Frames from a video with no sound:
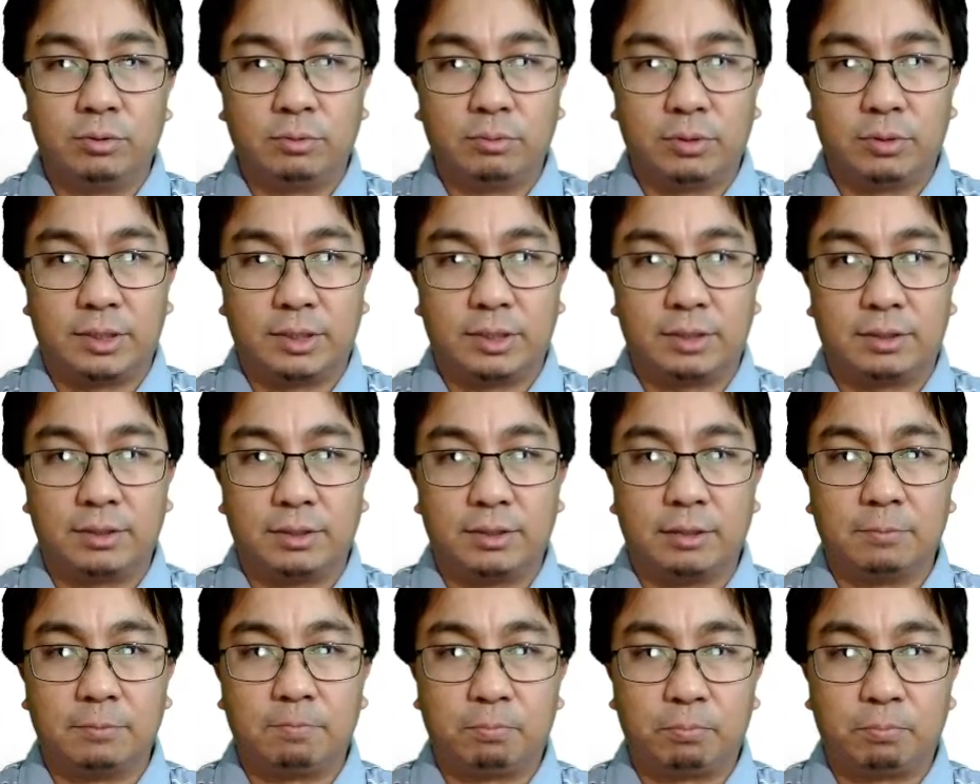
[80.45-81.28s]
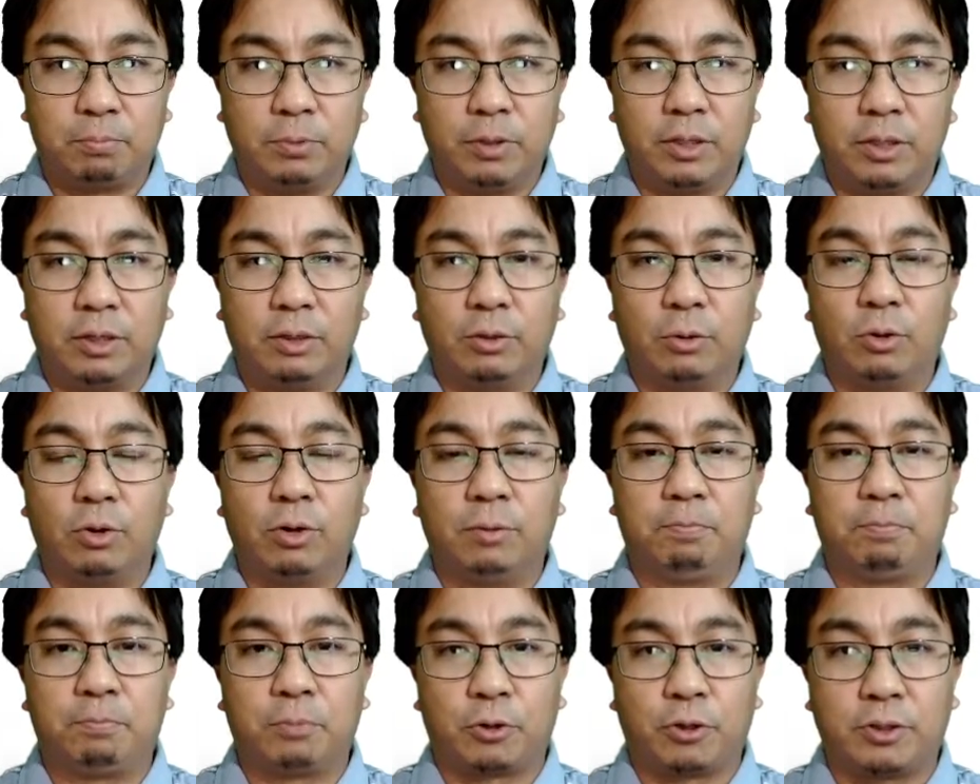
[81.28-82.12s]
which is the
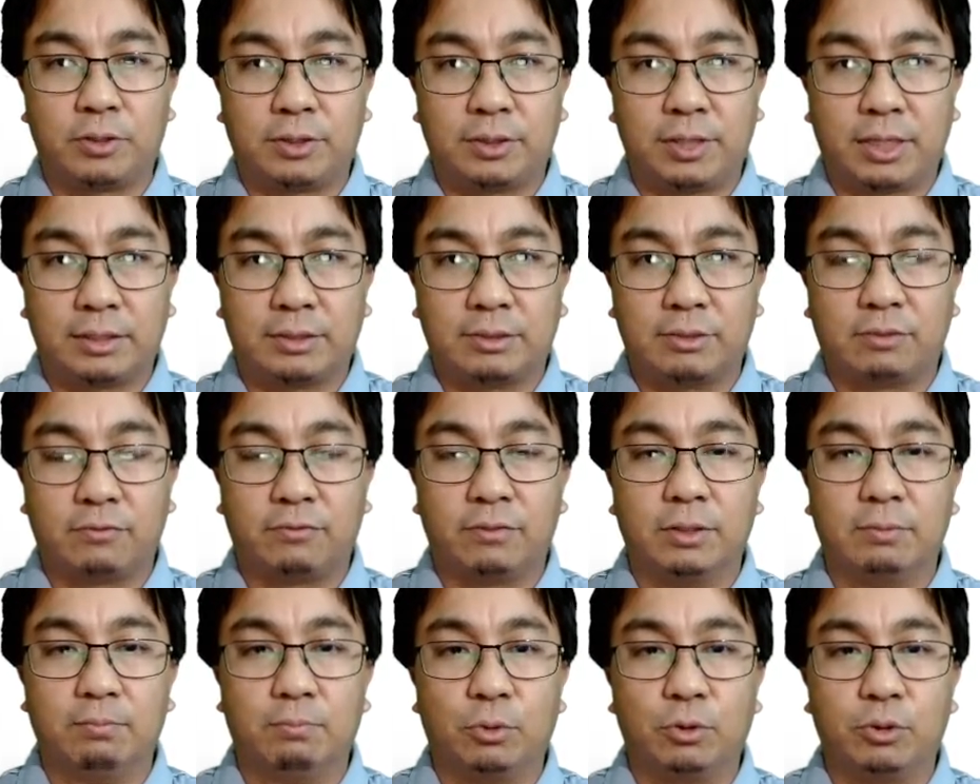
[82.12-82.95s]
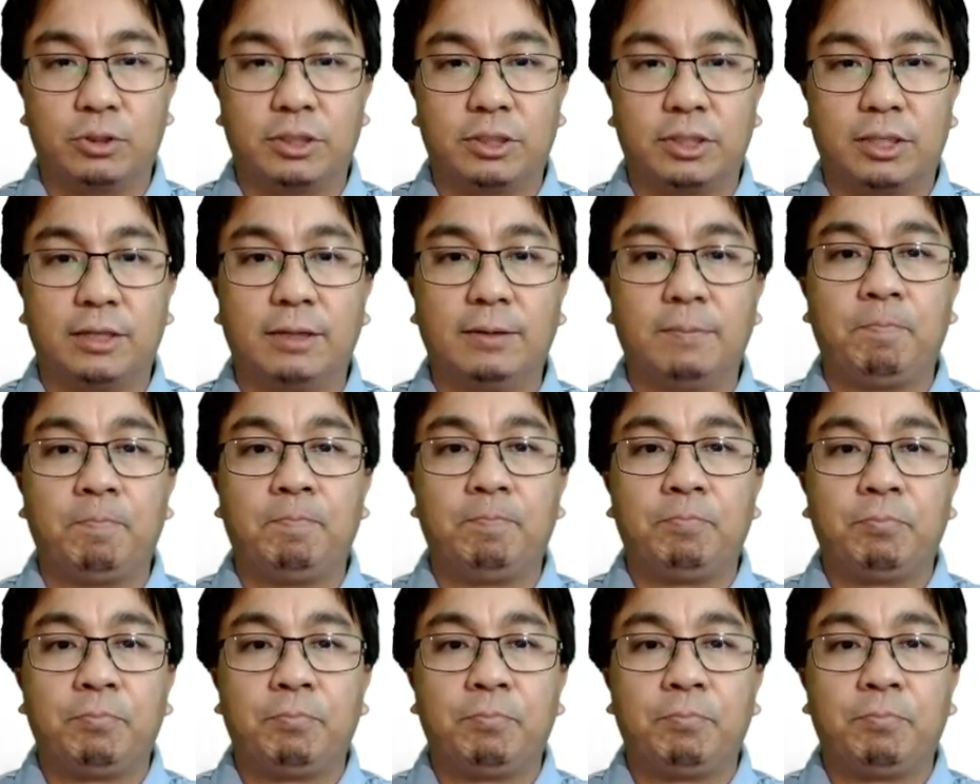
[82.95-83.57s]
whole process of the motion,